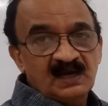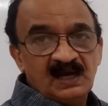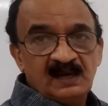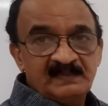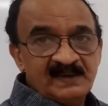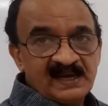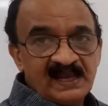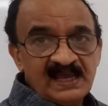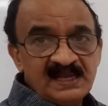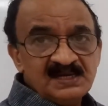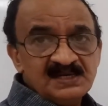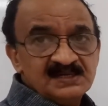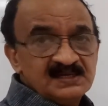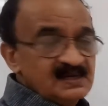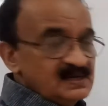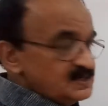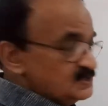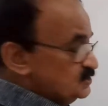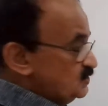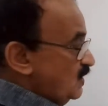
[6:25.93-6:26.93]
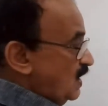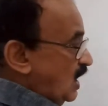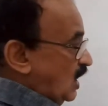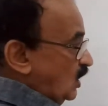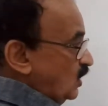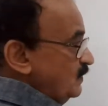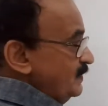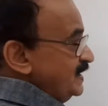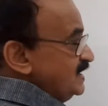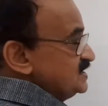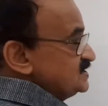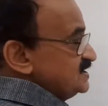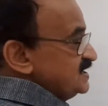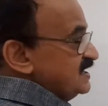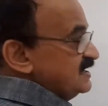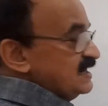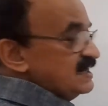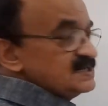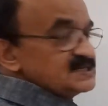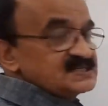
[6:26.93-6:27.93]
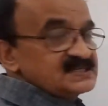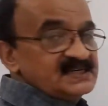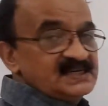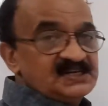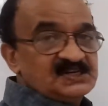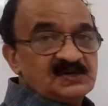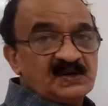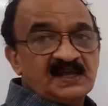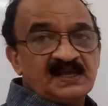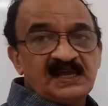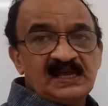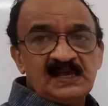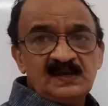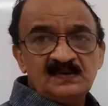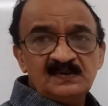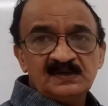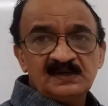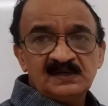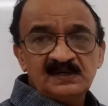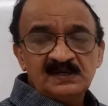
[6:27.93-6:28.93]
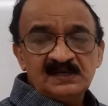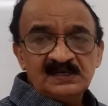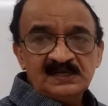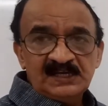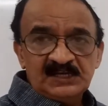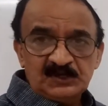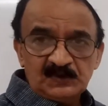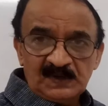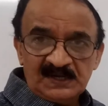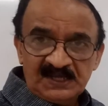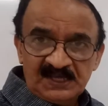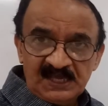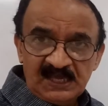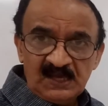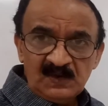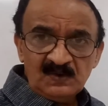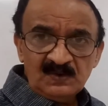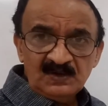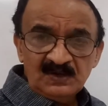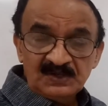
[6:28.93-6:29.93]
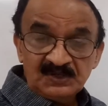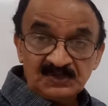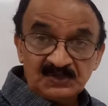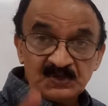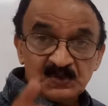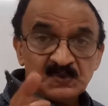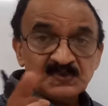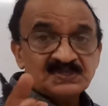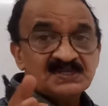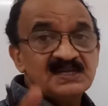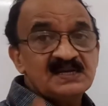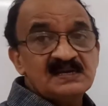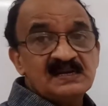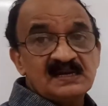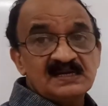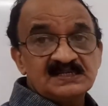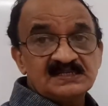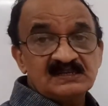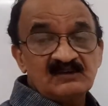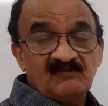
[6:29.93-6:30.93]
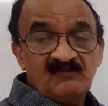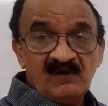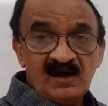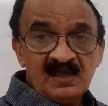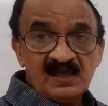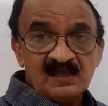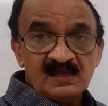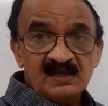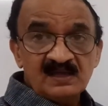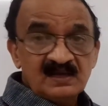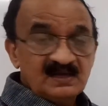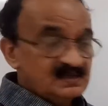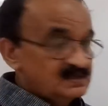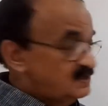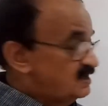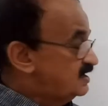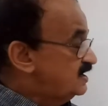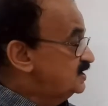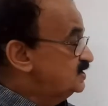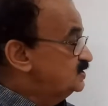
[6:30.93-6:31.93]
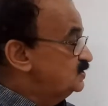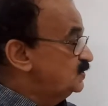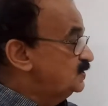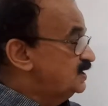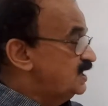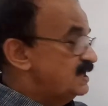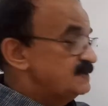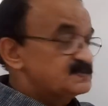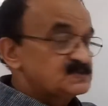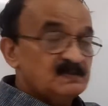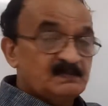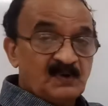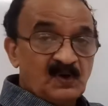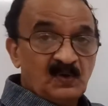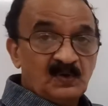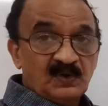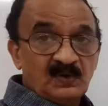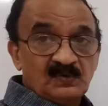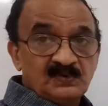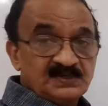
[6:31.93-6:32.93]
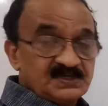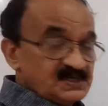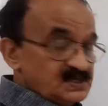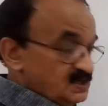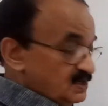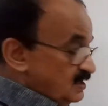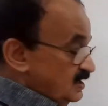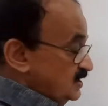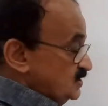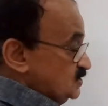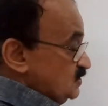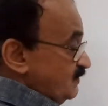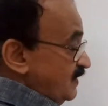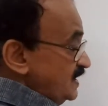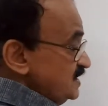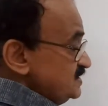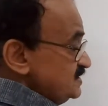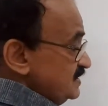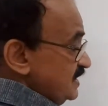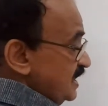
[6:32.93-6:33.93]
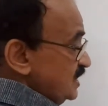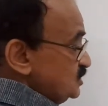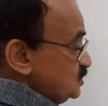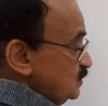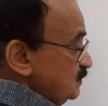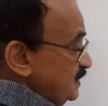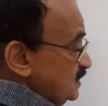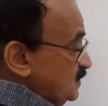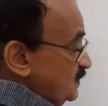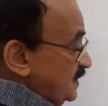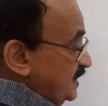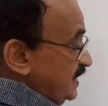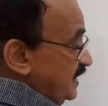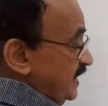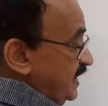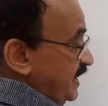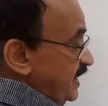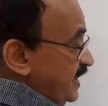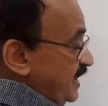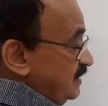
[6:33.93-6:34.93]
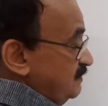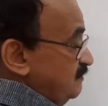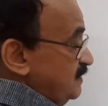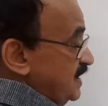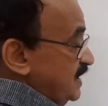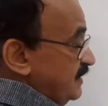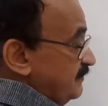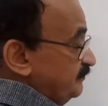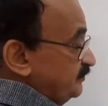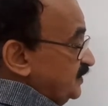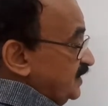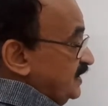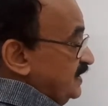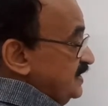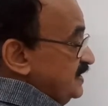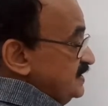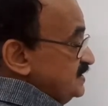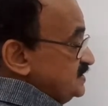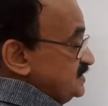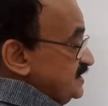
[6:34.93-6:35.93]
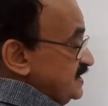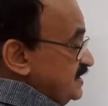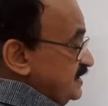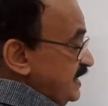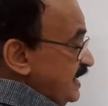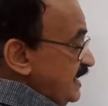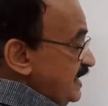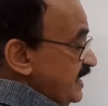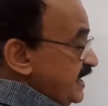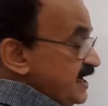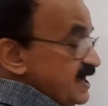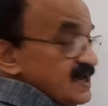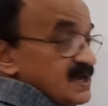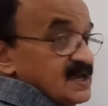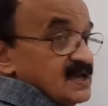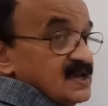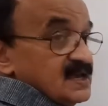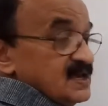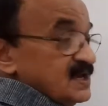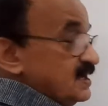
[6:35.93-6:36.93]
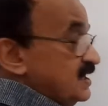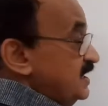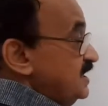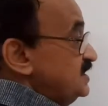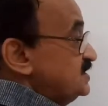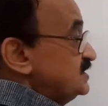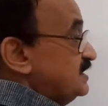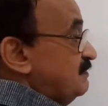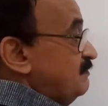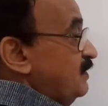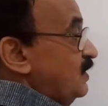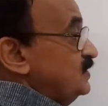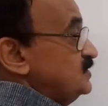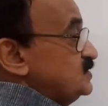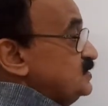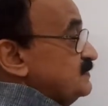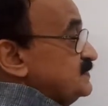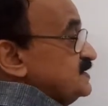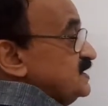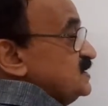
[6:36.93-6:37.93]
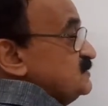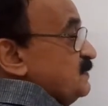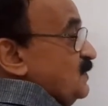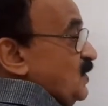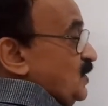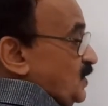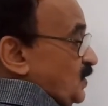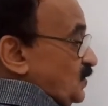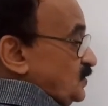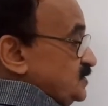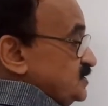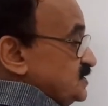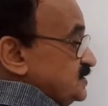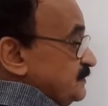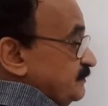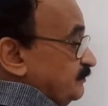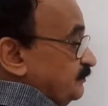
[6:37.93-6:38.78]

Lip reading: Am I right? So, how many signals it will give? It will give 2 signals. Why? There are 2 types of protons. So, what is the ratio between A and B? Signal A is composed of 6 protons.